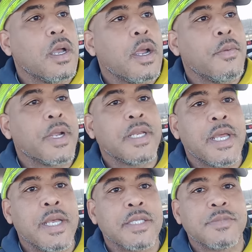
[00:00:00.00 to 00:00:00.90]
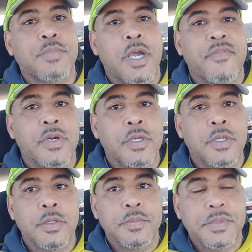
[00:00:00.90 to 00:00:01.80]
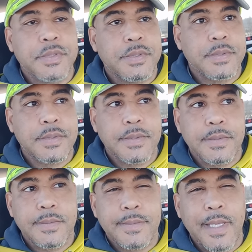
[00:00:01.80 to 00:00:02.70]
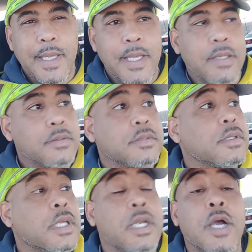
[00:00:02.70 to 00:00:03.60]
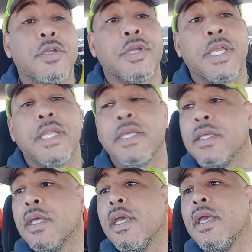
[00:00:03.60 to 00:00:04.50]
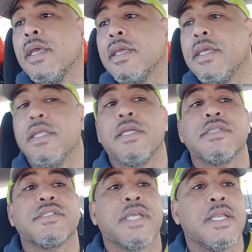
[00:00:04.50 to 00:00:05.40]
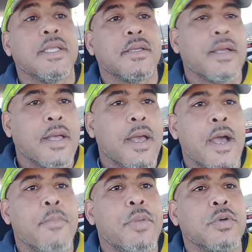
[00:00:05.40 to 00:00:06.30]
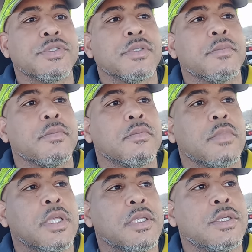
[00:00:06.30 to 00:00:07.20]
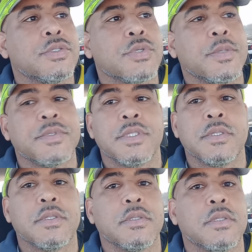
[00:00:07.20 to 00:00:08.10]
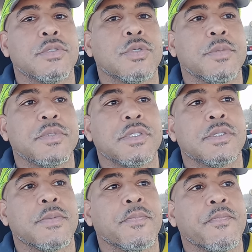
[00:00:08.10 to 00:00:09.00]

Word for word: I recognize Proverbs uh, all you're getting get understanding. I'll post them in the description, the scriptures.